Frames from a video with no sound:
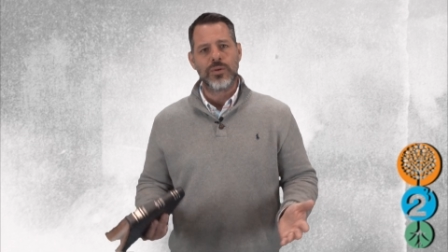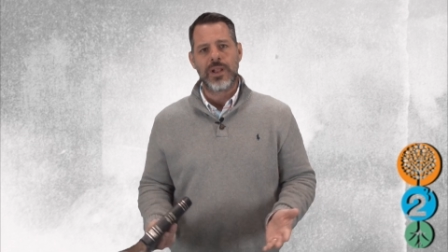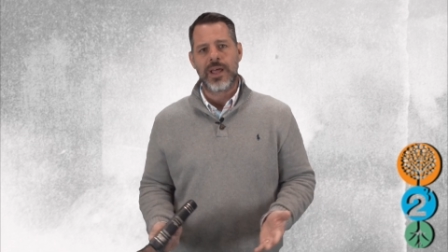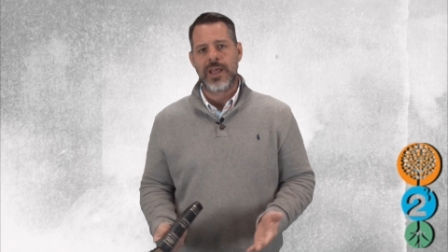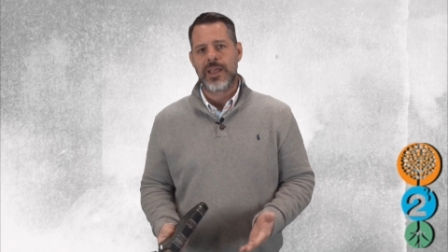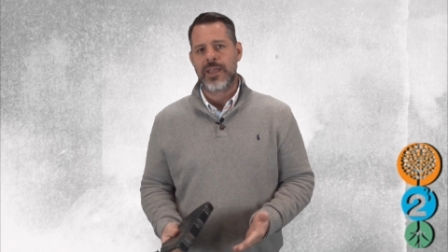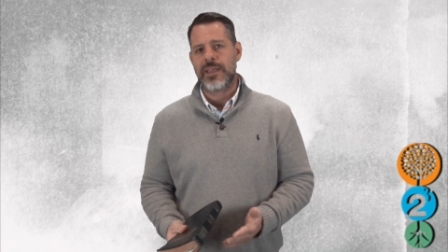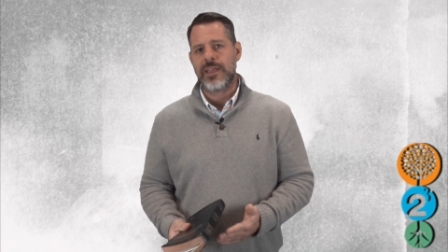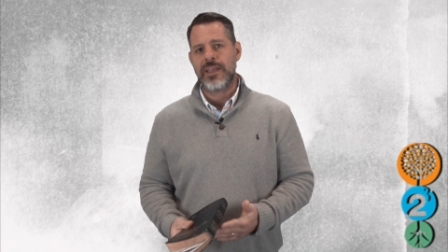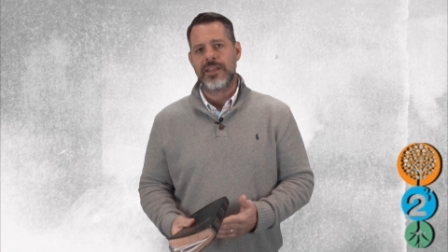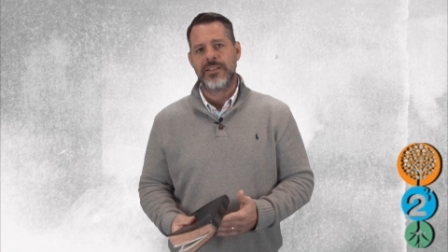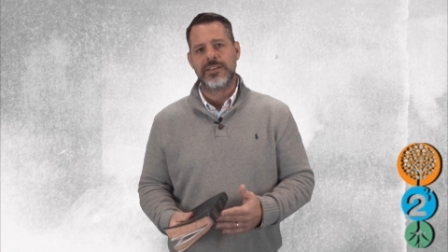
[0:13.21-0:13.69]

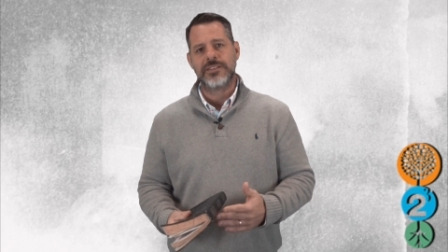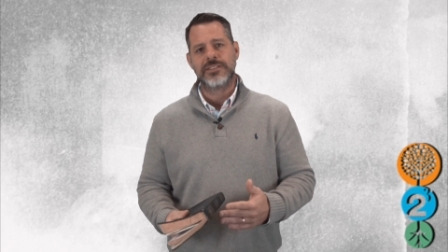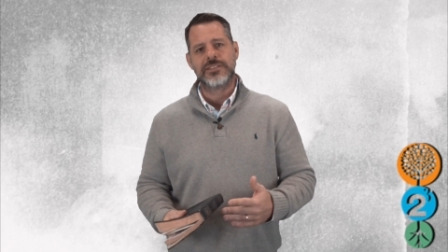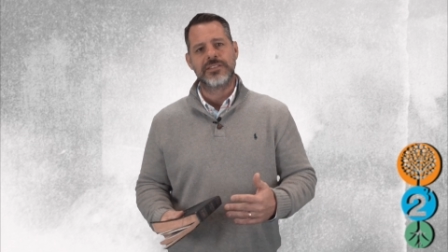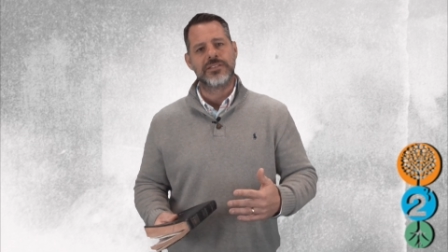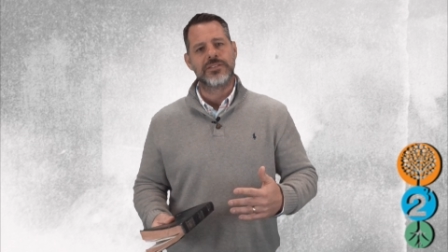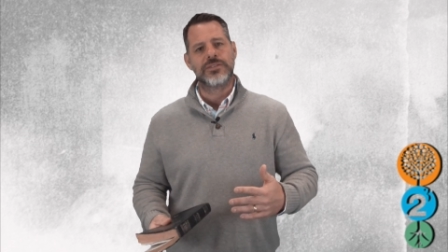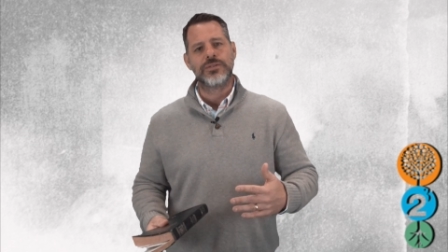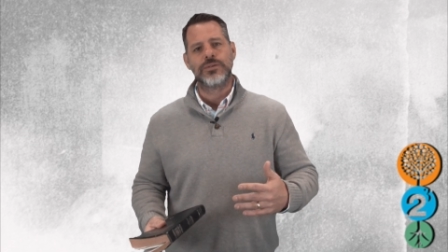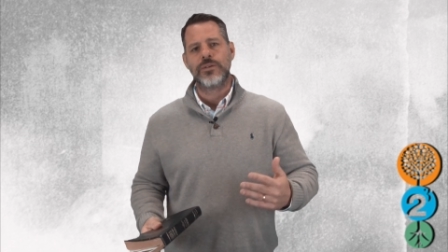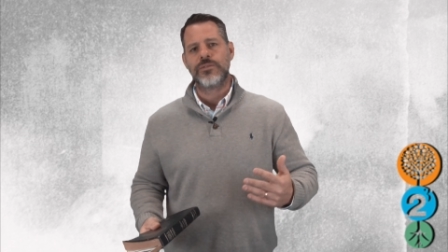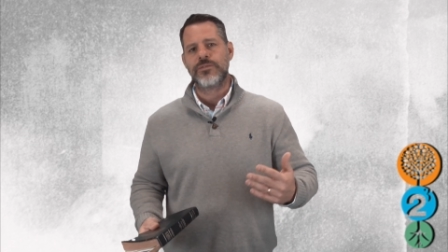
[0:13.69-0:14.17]
Like, again, this is
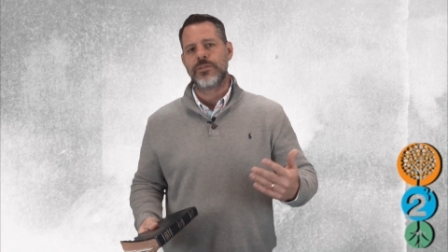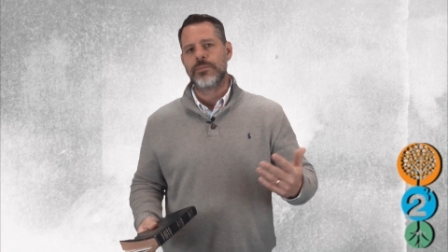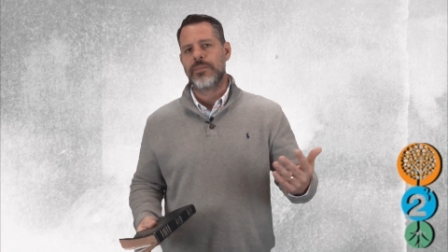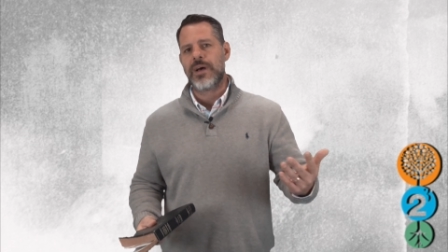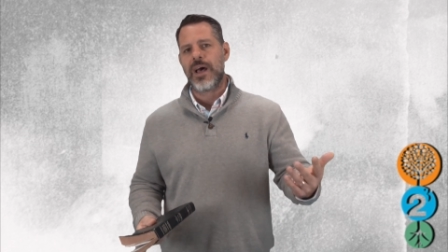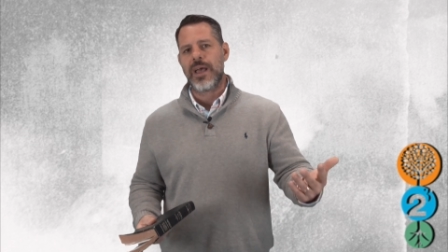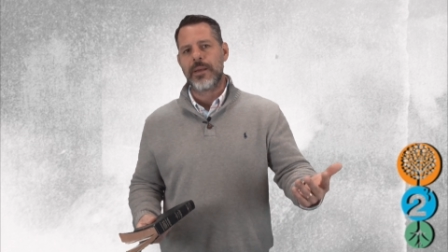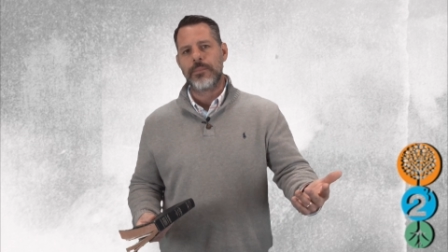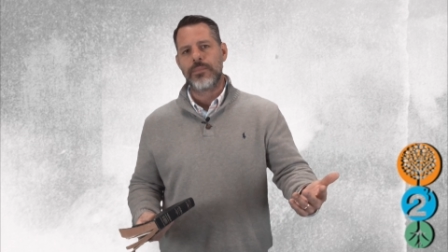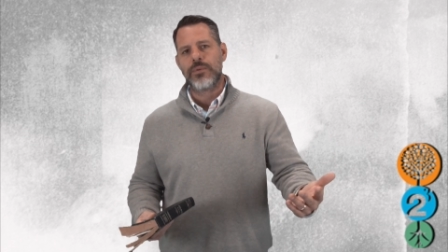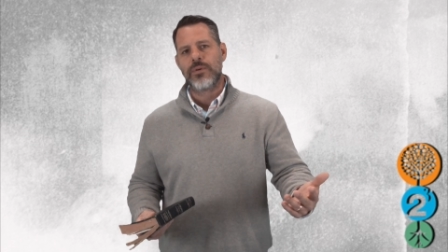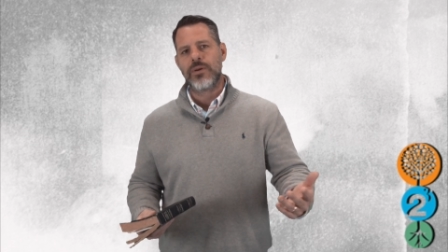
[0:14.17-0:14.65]
a tool from
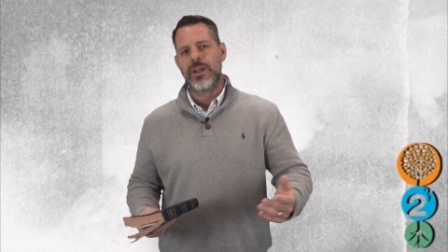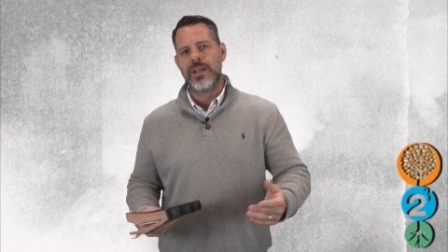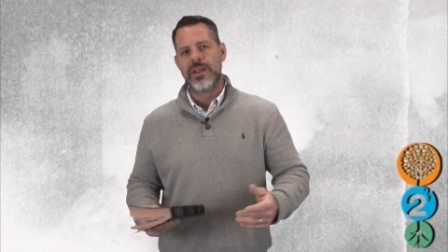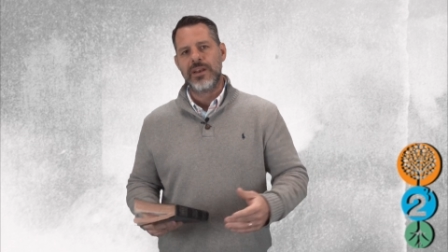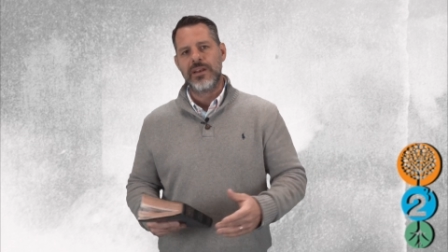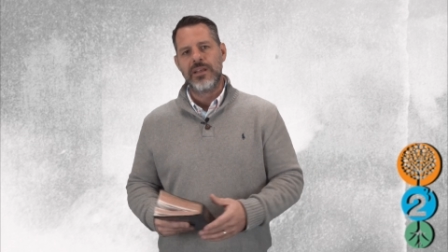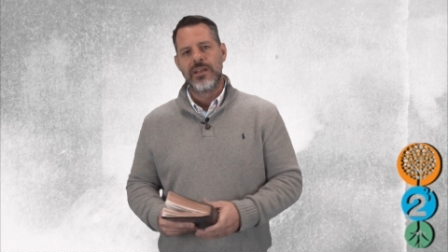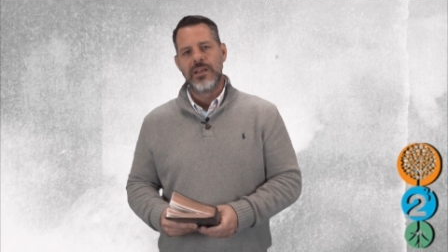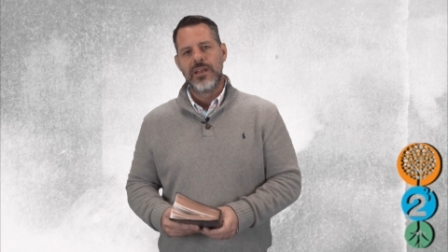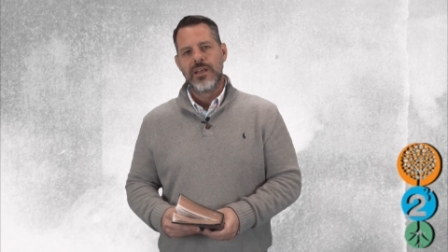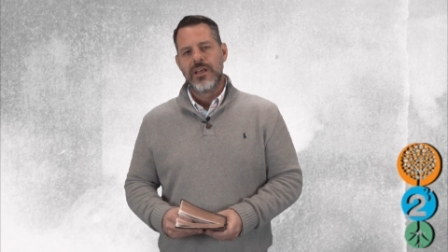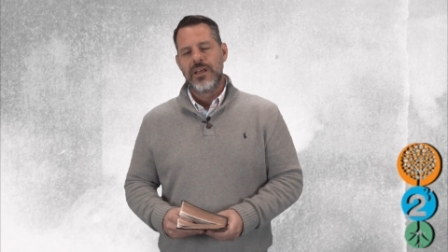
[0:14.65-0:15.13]
Mike
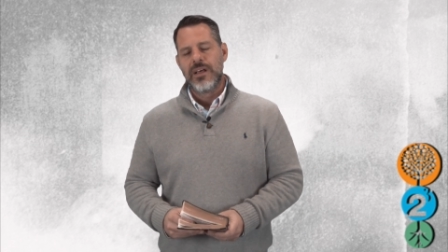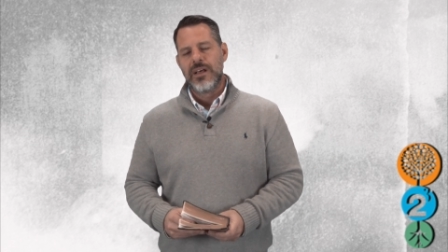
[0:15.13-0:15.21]
Breen